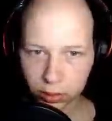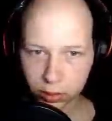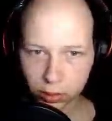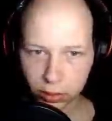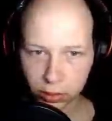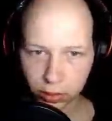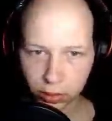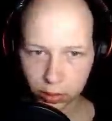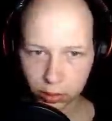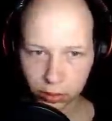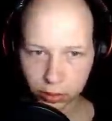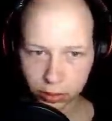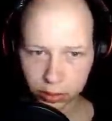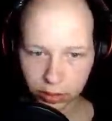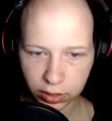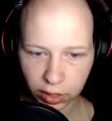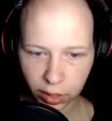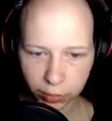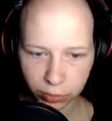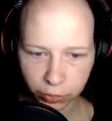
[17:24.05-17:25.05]
Oh no, they're
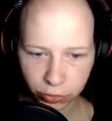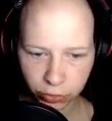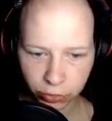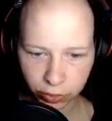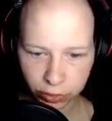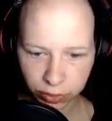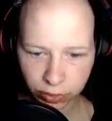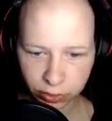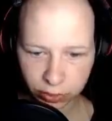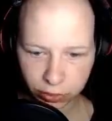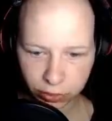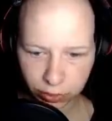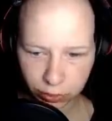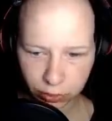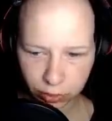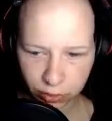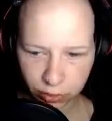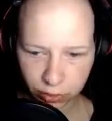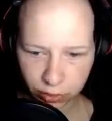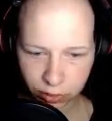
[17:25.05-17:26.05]
capturing, that's no
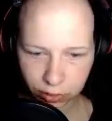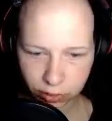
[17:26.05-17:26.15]
good.